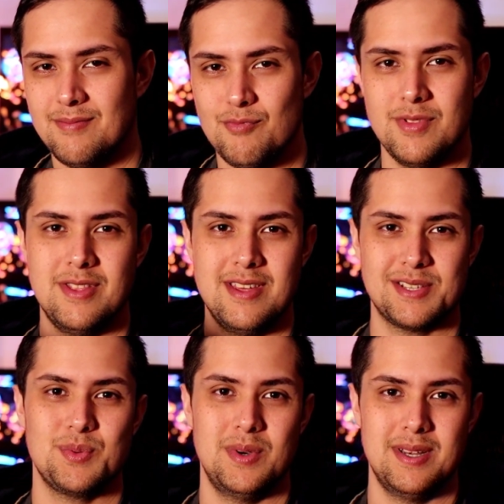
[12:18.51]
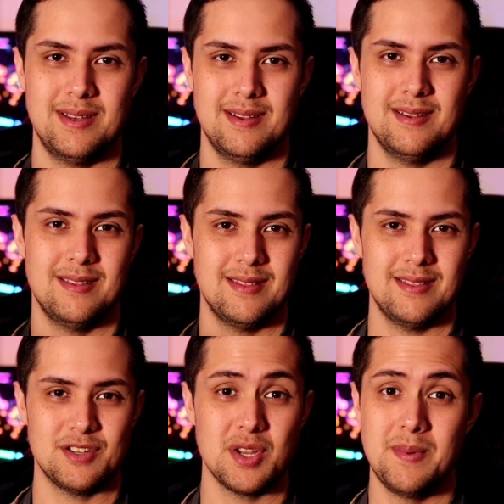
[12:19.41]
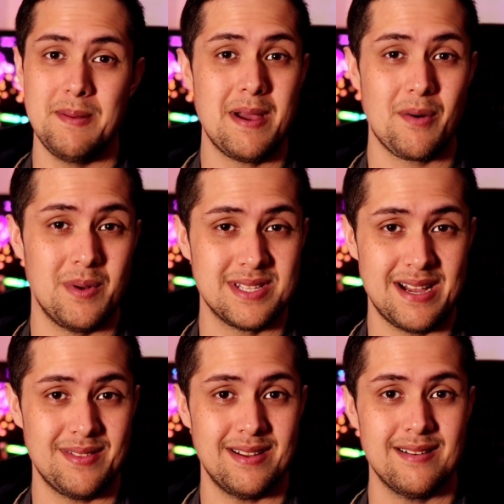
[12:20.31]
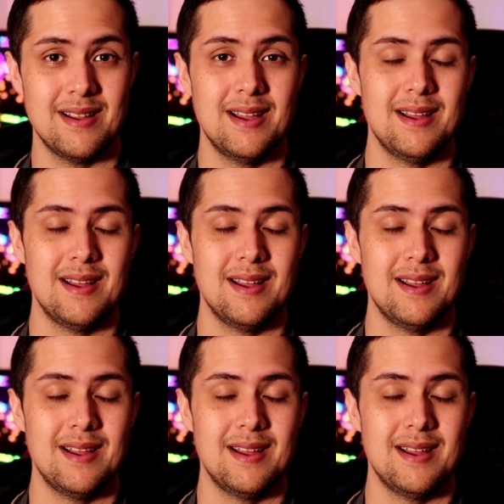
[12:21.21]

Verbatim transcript: this one? There's so many better ones out there.